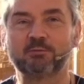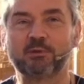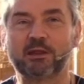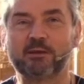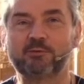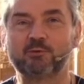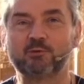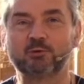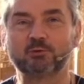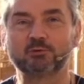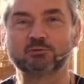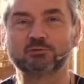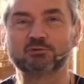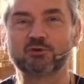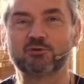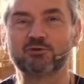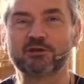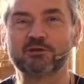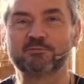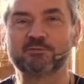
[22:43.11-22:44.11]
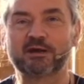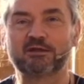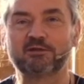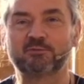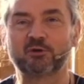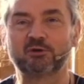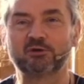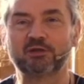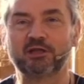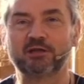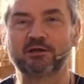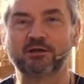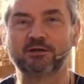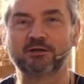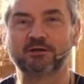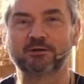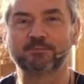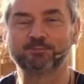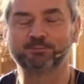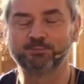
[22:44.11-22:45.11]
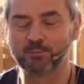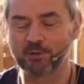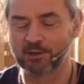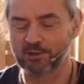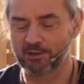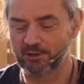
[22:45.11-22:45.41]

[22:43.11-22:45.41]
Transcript: get people talking about the body in a